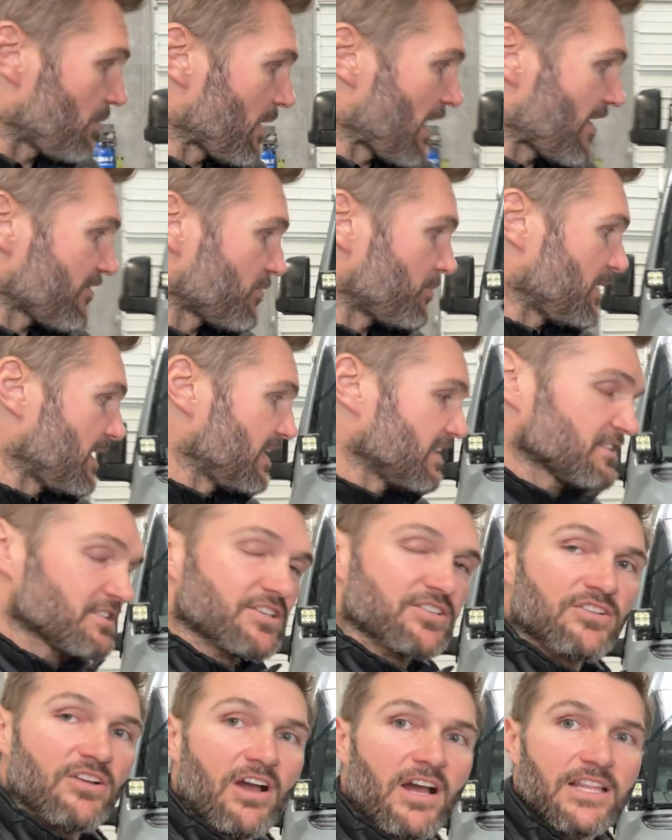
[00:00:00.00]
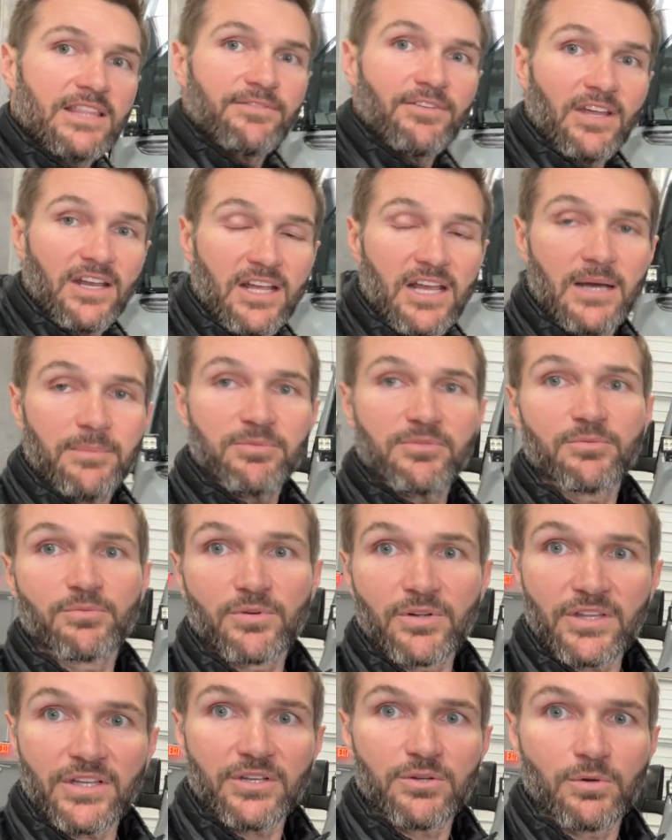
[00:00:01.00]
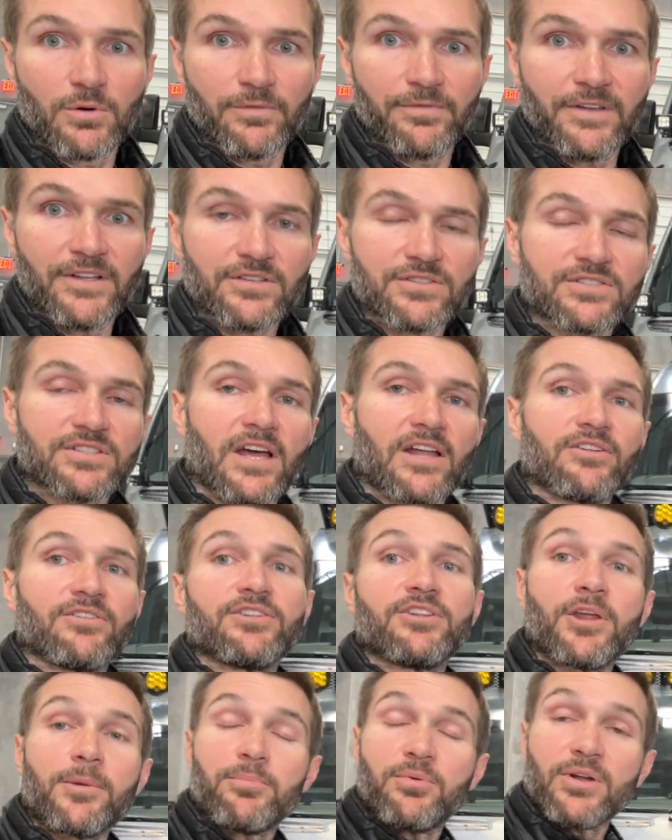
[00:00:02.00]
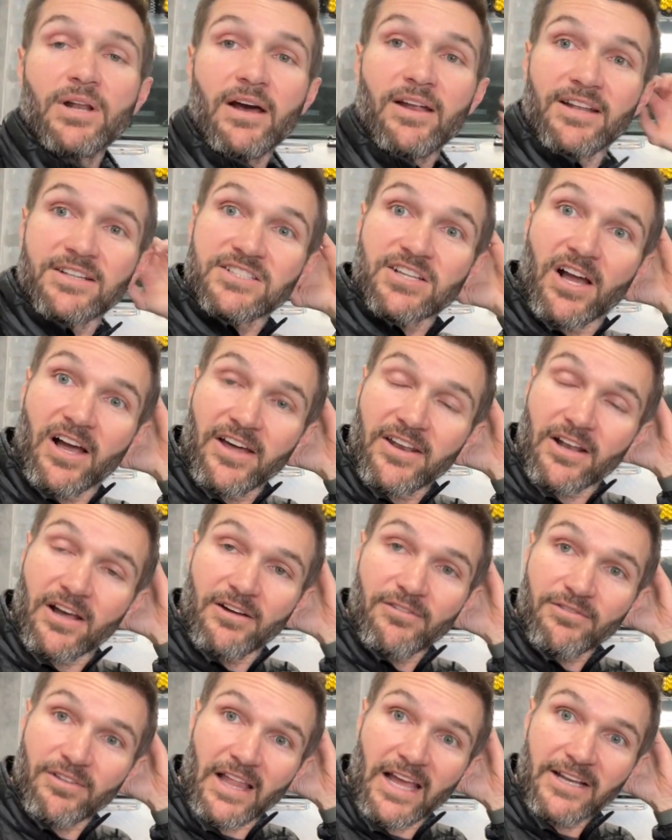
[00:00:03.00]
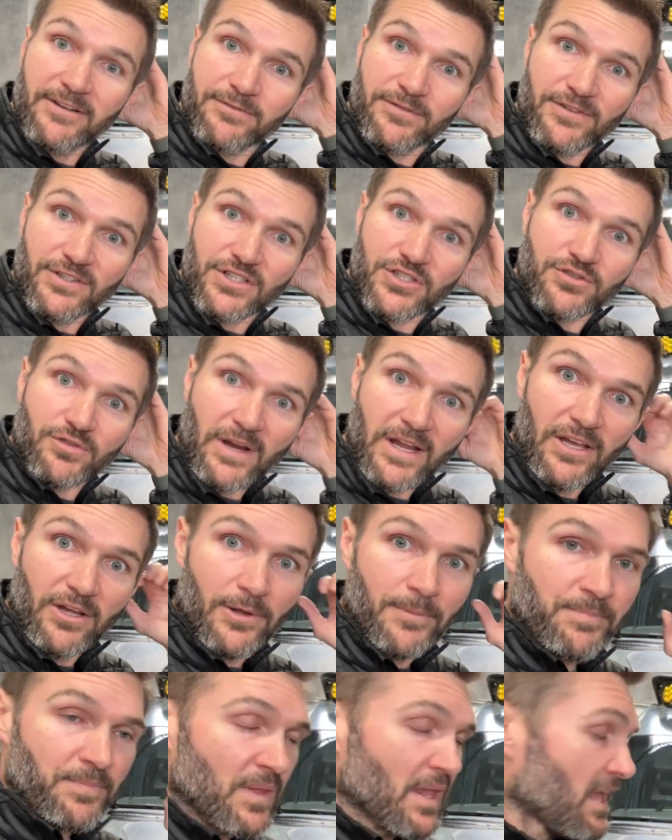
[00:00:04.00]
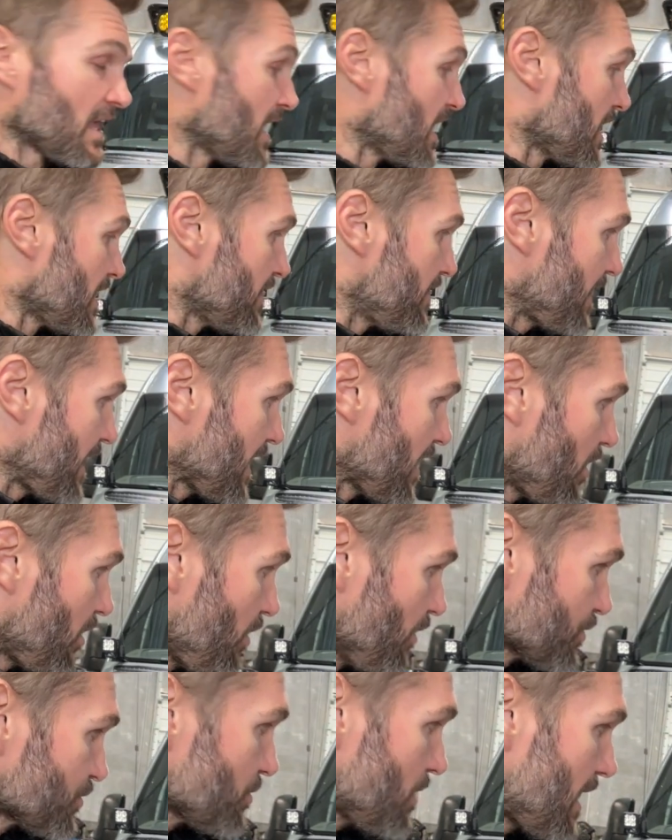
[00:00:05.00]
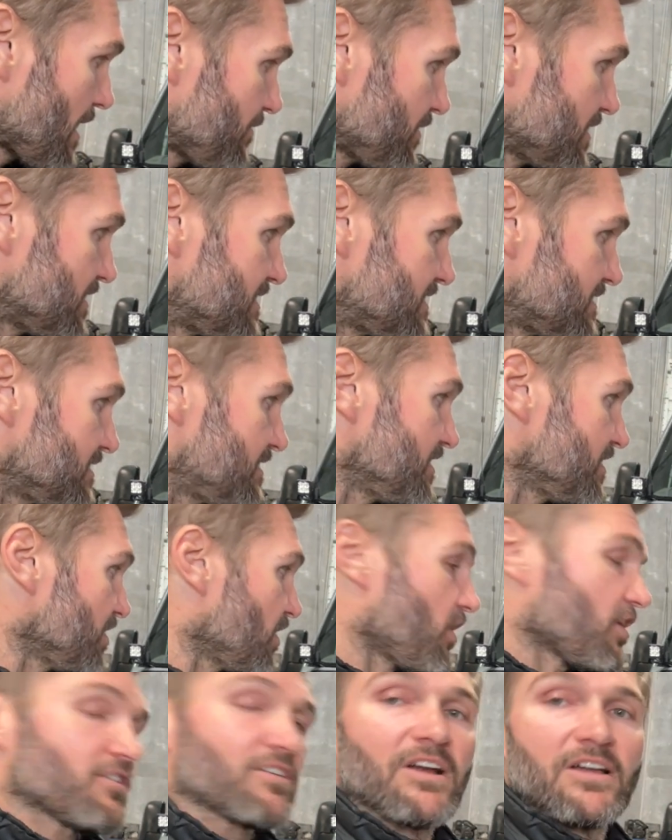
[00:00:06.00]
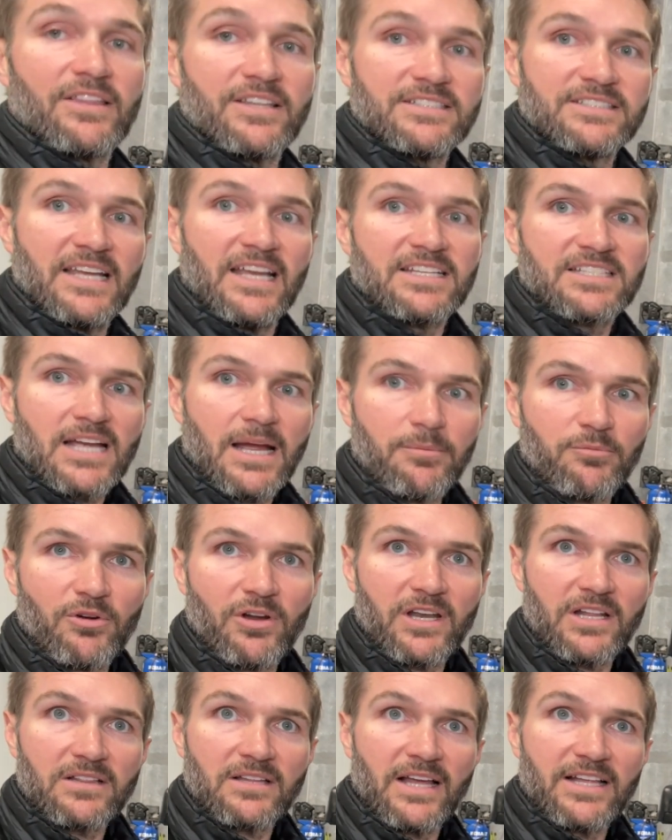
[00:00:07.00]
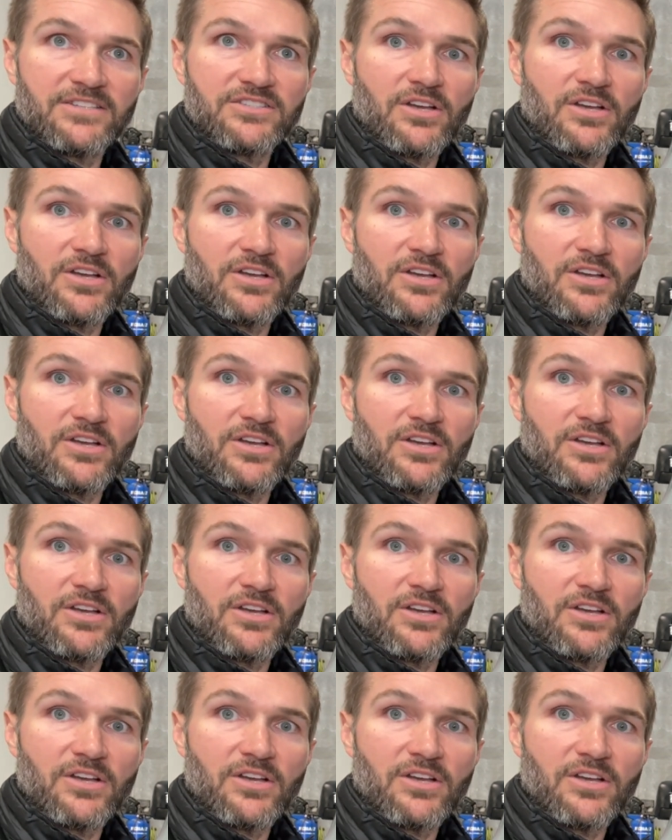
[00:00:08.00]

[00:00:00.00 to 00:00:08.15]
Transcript: We have them in stock. They've got a couple of really cool features. Not only do they put out a ton of light for the trail, they also have a DRL, a daytime running light.